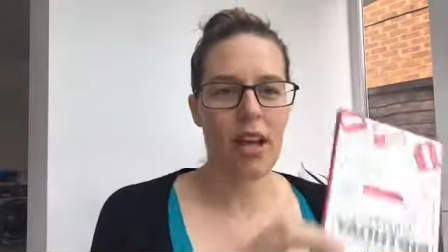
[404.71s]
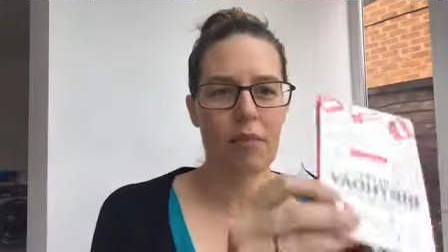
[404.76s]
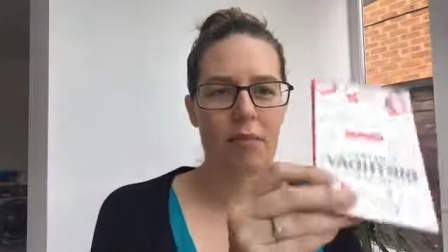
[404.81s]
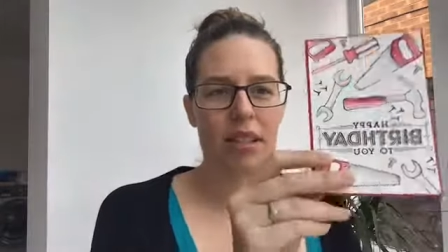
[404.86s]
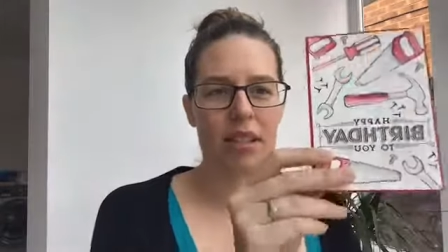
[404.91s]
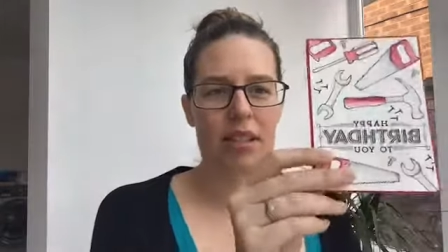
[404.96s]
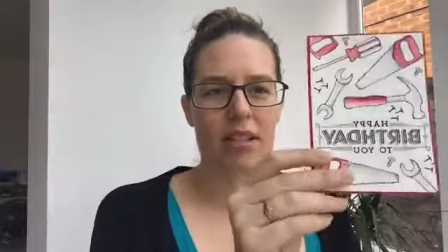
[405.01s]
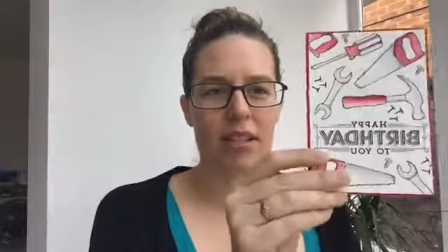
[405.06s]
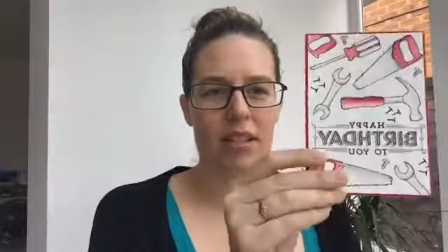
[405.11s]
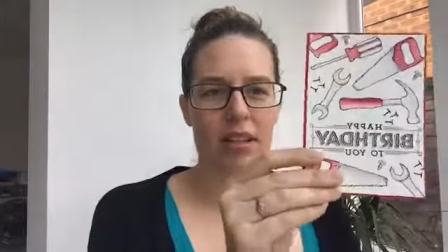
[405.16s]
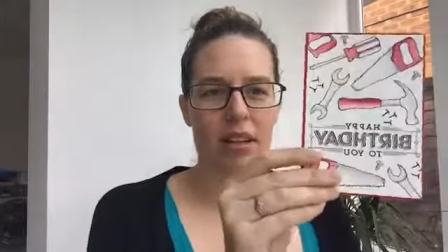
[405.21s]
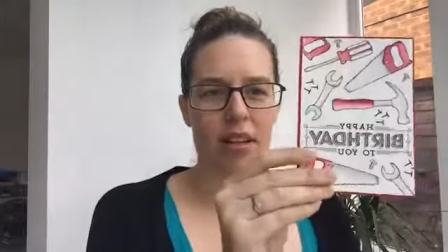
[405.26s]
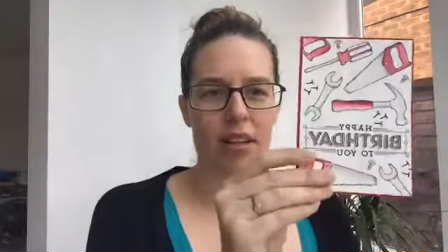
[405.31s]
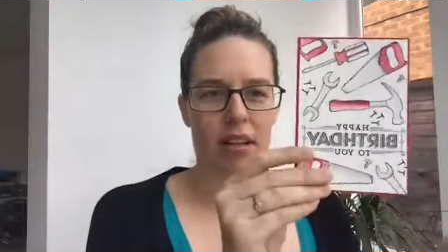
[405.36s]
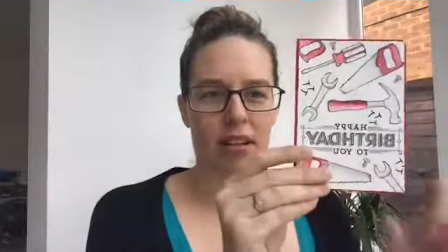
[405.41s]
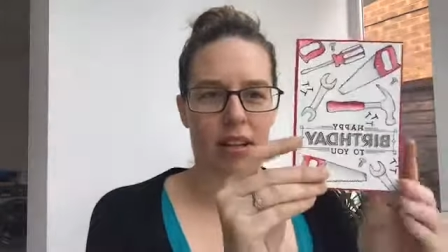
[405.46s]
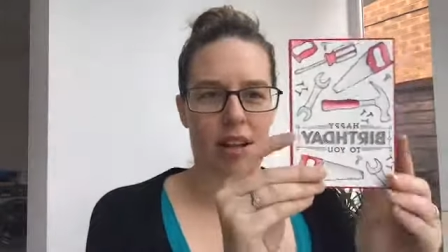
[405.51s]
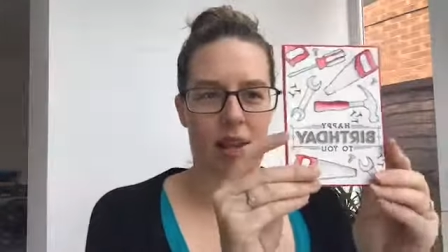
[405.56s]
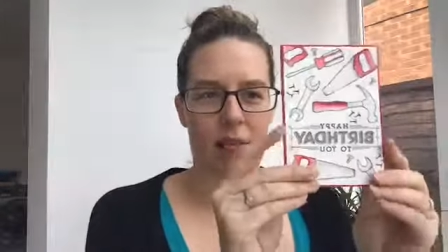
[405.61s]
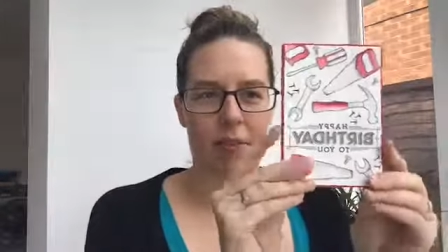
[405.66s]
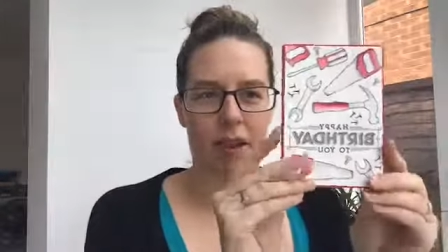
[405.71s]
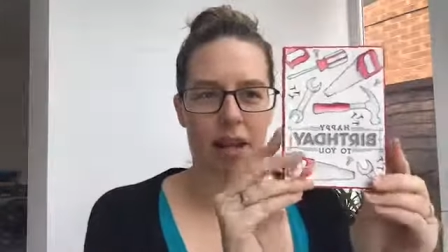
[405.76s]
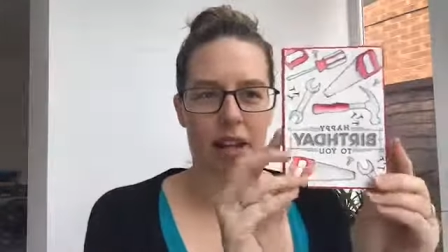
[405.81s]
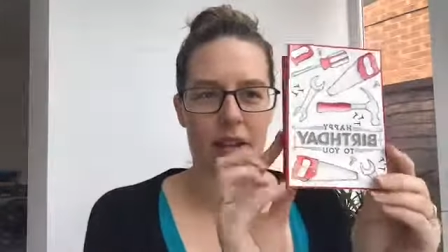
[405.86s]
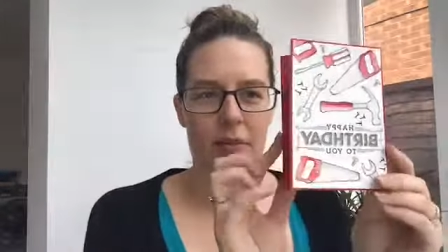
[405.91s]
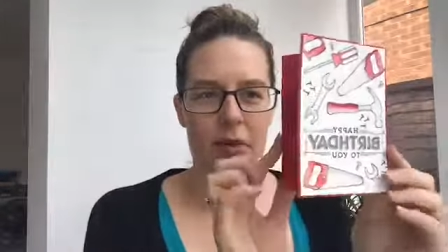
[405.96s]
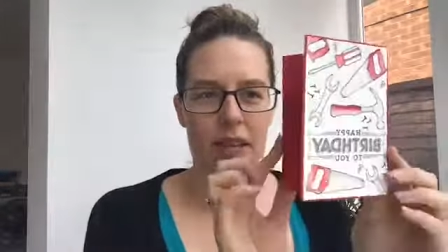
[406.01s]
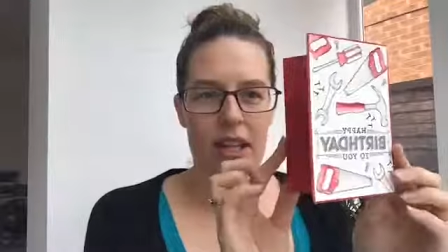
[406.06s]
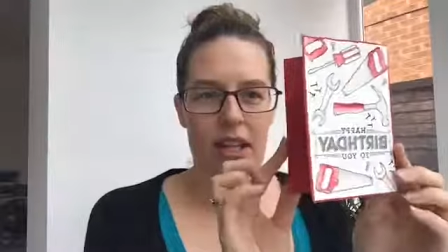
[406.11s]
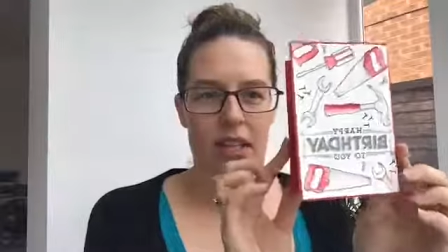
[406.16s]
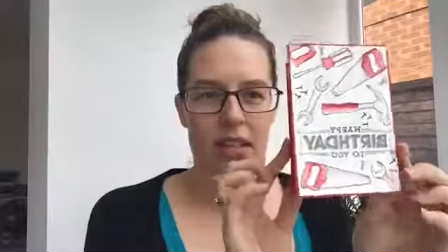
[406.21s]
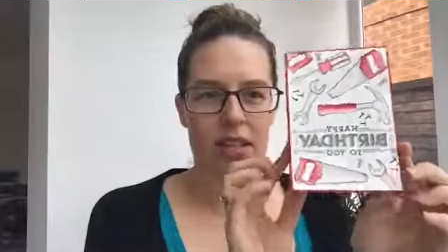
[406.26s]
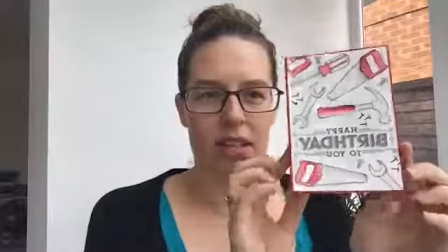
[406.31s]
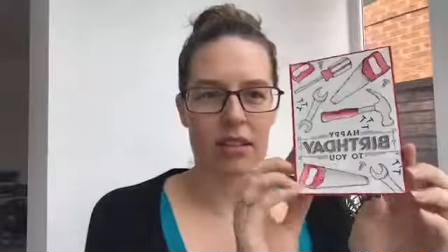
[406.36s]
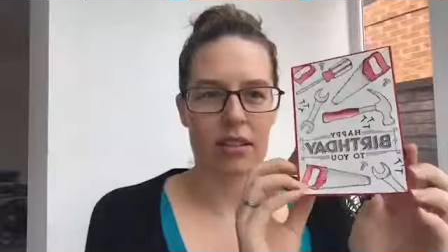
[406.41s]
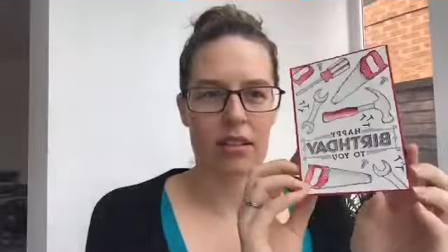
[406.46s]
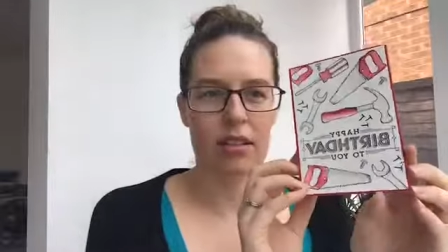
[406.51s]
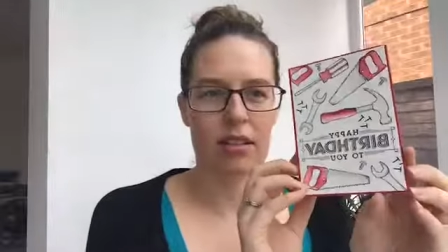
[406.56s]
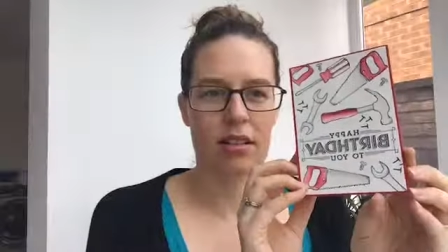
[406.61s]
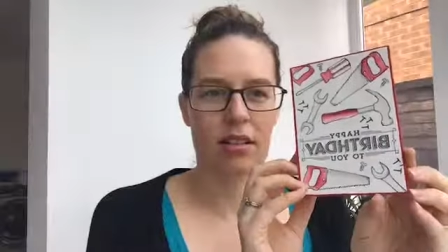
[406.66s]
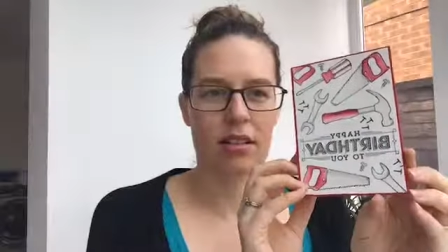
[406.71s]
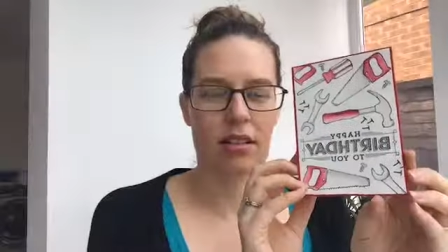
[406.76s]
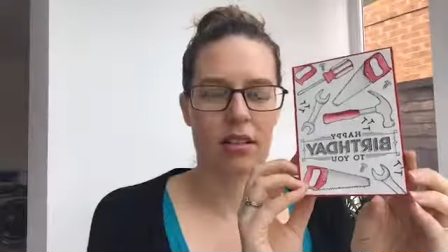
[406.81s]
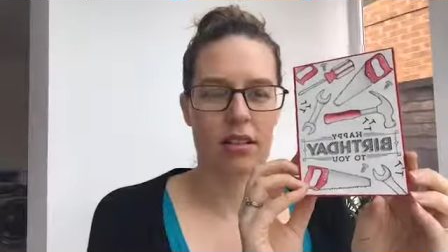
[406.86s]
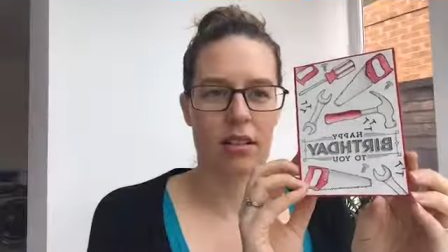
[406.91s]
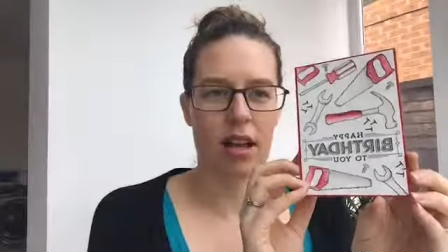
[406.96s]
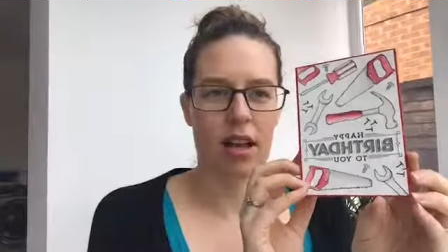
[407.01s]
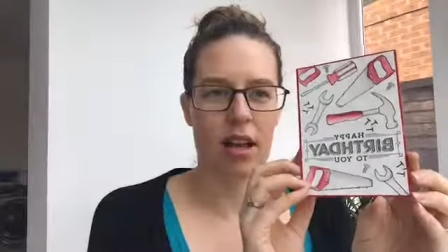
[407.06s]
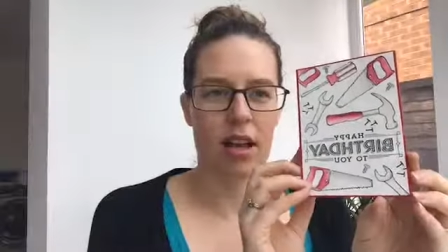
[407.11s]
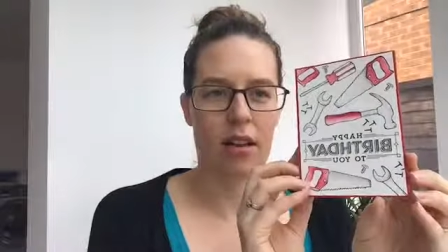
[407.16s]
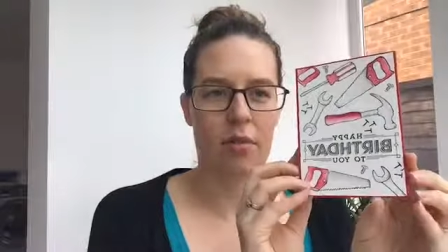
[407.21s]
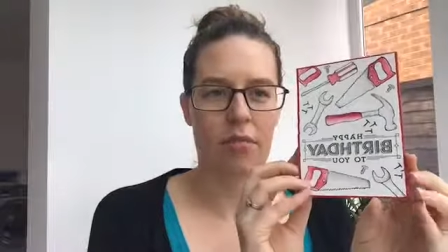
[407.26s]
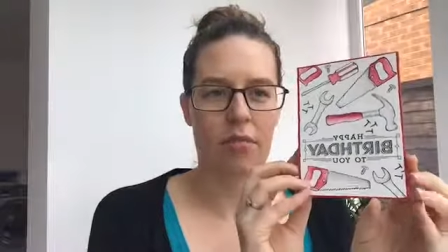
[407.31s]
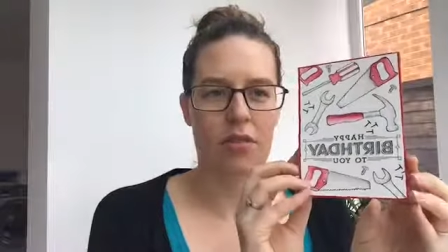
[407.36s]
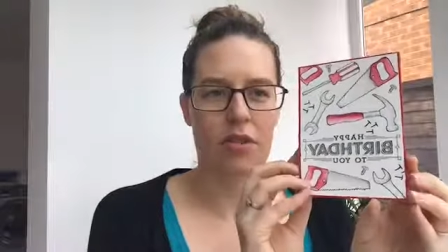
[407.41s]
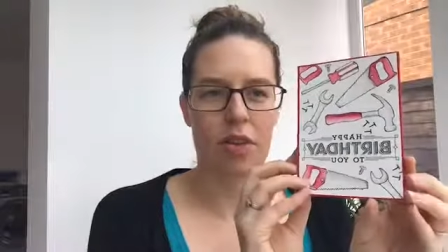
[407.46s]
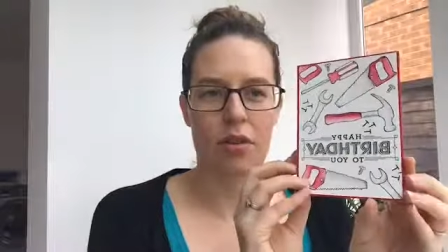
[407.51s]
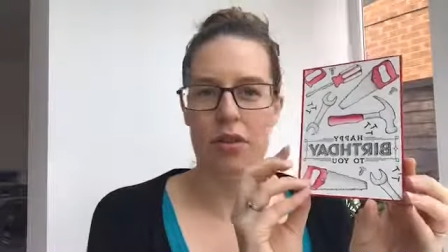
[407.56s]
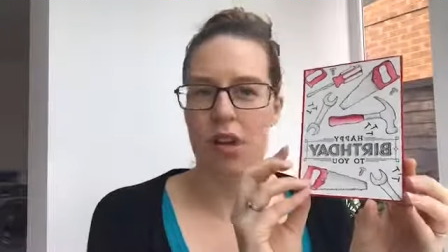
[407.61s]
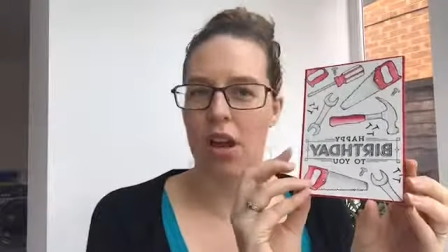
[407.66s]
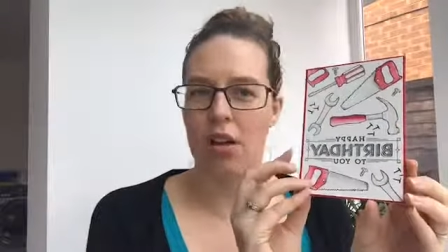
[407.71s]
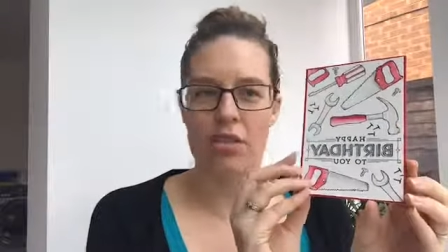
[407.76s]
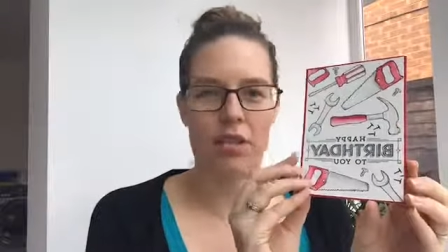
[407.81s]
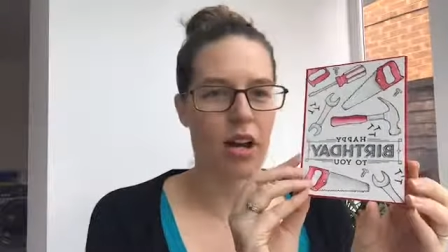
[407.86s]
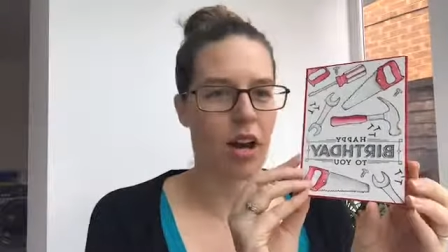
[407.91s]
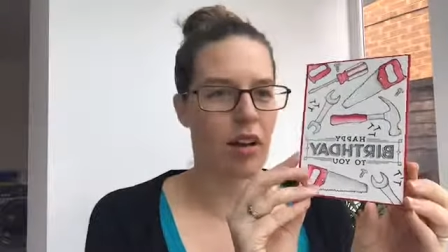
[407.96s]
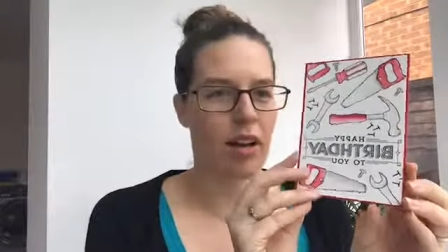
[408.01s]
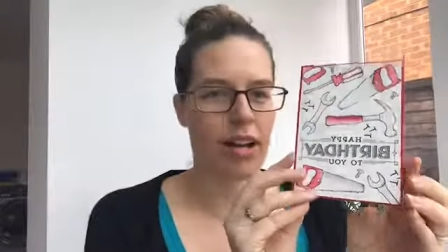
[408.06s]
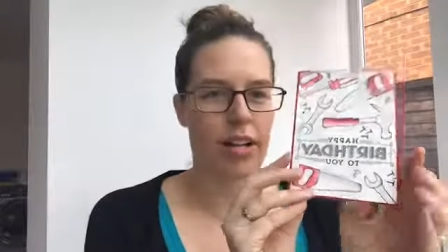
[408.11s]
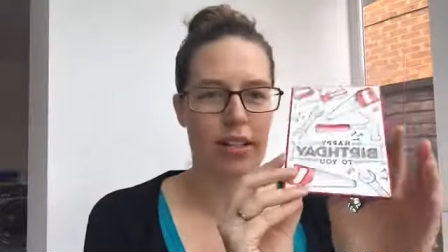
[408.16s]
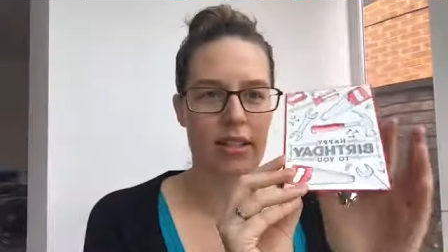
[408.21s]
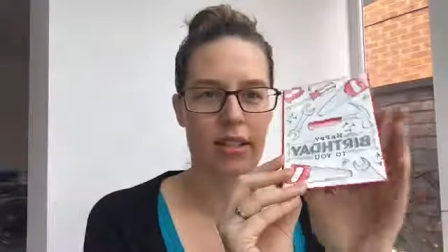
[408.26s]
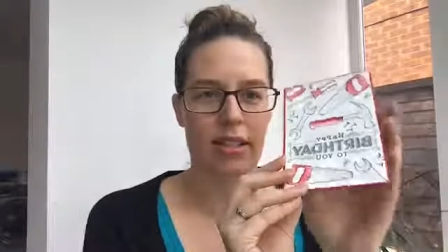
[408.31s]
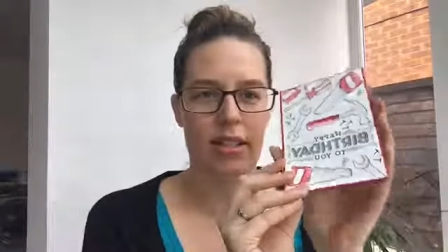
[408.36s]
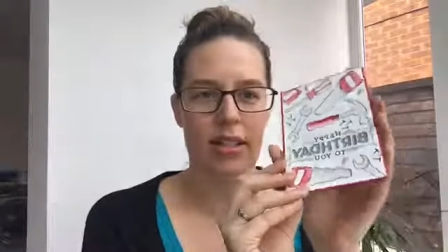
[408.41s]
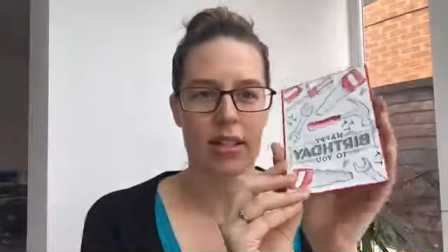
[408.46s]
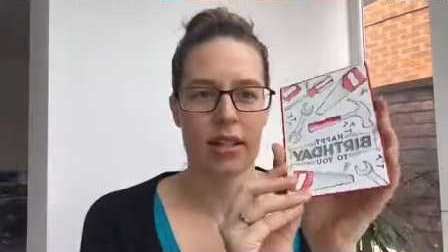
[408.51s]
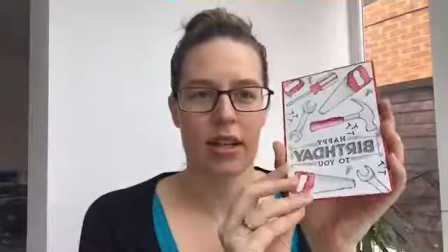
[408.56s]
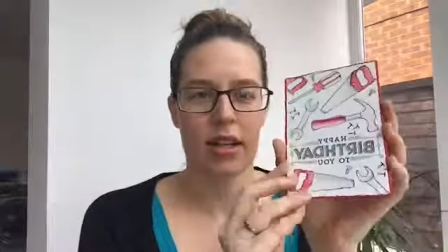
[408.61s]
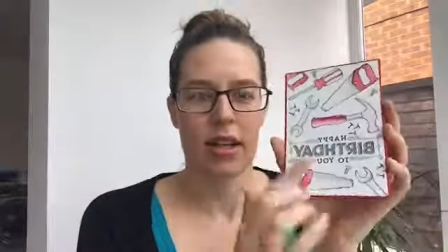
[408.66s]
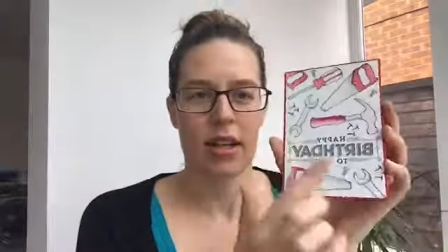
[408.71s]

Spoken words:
This is a card that I made with it. So no dies.